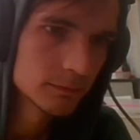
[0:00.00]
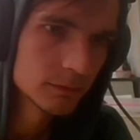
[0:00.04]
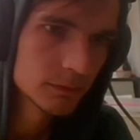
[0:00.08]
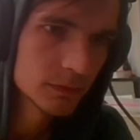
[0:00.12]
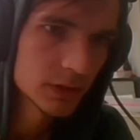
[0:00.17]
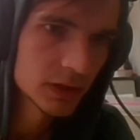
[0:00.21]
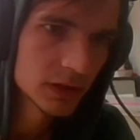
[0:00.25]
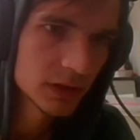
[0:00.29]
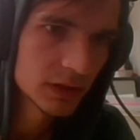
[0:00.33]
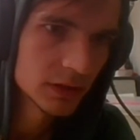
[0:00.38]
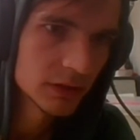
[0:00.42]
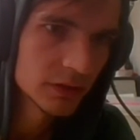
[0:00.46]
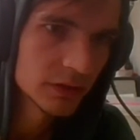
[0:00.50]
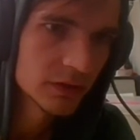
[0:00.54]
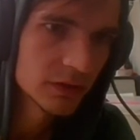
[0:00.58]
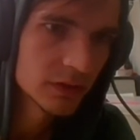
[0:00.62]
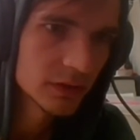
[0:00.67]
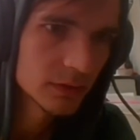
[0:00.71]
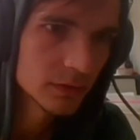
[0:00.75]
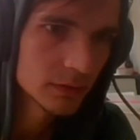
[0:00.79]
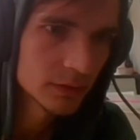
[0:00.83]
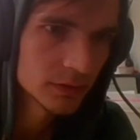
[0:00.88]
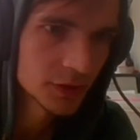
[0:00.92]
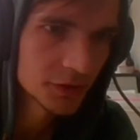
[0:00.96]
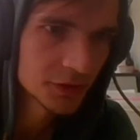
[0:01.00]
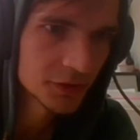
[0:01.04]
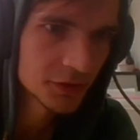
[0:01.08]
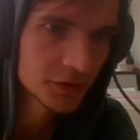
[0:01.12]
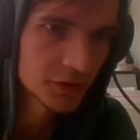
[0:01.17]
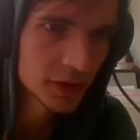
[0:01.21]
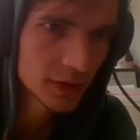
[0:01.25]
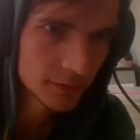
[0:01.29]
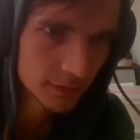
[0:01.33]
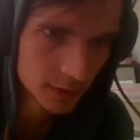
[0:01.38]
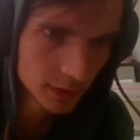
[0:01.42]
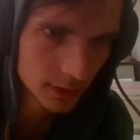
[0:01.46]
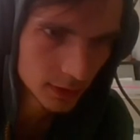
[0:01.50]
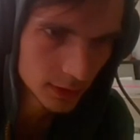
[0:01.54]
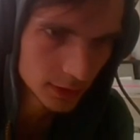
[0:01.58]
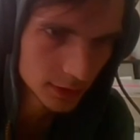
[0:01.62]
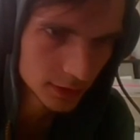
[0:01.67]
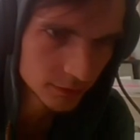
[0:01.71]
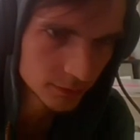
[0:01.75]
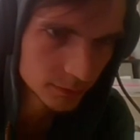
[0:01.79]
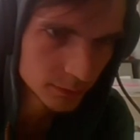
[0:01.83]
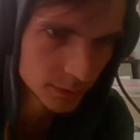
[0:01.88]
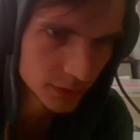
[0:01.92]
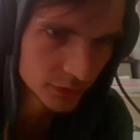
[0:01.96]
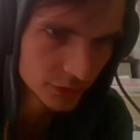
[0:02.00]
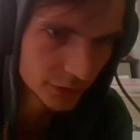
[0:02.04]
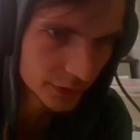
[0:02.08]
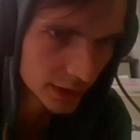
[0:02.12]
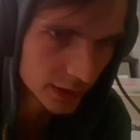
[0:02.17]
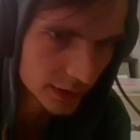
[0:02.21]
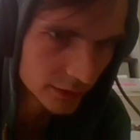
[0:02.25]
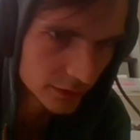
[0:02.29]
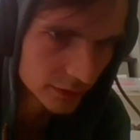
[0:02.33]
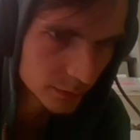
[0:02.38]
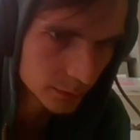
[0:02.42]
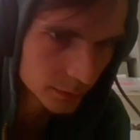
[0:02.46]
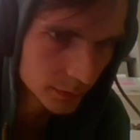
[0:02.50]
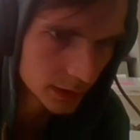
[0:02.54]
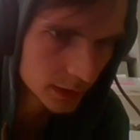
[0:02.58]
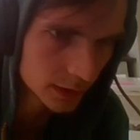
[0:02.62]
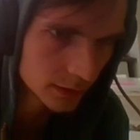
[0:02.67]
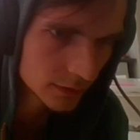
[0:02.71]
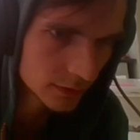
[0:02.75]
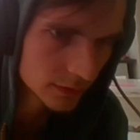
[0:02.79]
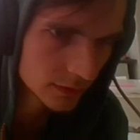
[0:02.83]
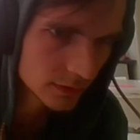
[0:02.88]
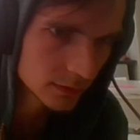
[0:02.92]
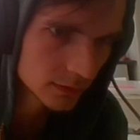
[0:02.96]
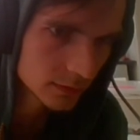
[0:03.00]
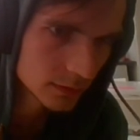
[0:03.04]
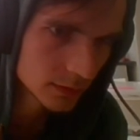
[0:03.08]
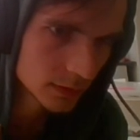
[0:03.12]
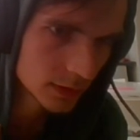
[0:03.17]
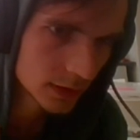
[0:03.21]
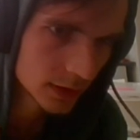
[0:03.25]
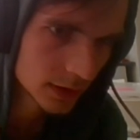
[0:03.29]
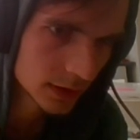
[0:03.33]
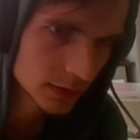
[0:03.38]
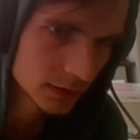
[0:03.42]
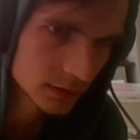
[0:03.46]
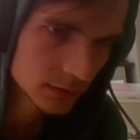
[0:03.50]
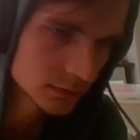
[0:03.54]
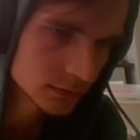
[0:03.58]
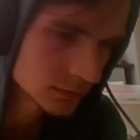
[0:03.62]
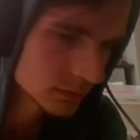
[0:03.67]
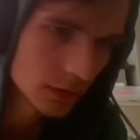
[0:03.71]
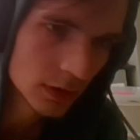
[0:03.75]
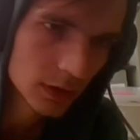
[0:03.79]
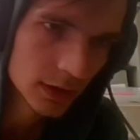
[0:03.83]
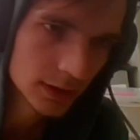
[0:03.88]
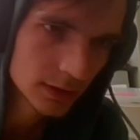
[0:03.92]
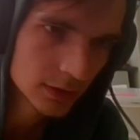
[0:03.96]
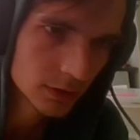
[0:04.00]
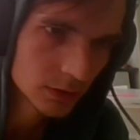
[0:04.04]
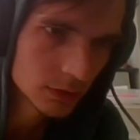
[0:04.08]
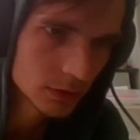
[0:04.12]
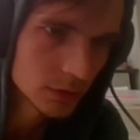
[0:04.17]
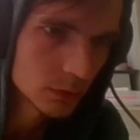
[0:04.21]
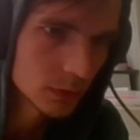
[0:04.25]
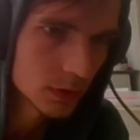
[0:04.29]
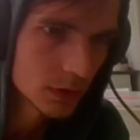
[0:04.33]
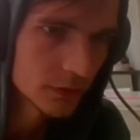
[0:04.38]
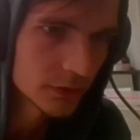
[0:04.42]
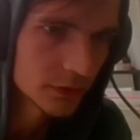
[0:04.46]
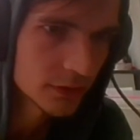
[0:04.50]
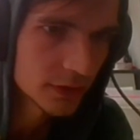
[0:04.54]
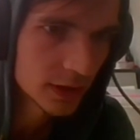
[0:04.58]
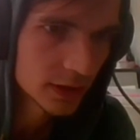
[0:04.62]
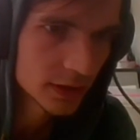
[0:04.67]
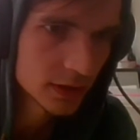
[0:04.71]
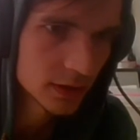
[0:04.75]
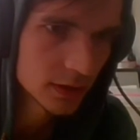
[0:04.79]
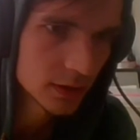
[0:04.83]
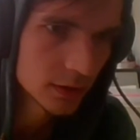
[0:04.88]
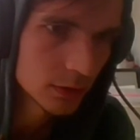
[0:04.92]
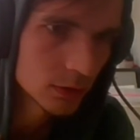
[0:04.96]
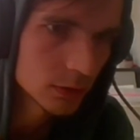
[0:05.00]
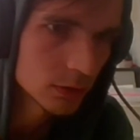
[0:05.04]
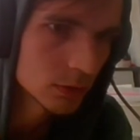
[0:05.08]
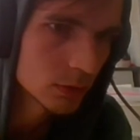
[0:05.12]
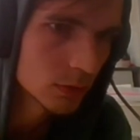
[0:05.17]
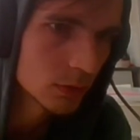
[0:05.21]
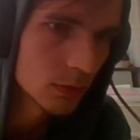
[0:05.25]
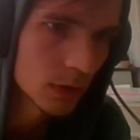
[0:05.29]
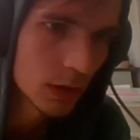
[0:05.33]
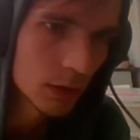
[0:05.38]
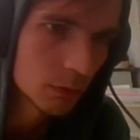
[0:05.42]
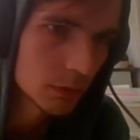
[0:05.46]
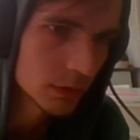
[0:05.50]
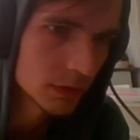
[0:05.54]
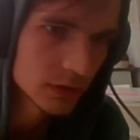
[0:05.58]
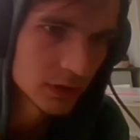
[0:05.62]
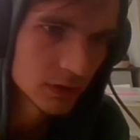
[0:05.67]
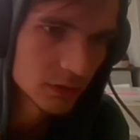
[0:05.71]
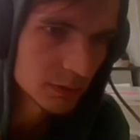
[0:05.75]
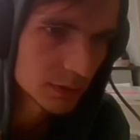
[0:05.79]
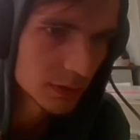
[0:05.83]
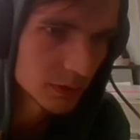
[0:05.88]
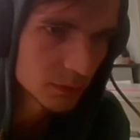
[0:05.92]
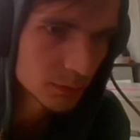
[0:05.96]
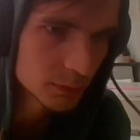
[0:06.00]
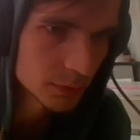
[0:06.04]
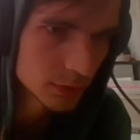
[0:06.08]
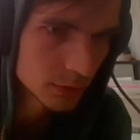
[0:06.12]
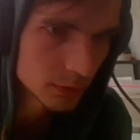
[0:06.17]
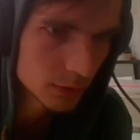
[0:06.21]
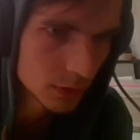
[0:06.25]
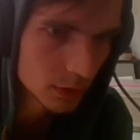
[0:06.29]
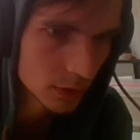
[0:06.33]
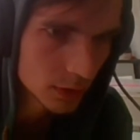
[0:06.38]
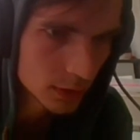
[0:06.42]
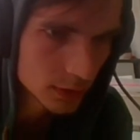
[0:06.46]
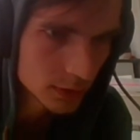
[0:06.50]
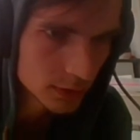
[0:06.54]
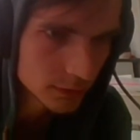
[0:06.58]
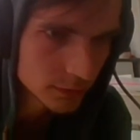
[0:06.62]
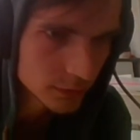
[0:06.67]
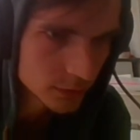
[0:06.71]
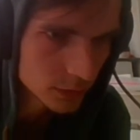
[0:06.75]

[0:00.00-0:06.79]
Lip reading: this doesn't have a lot of mistakes made. Like the only ones I didn't know, this was pure luck, of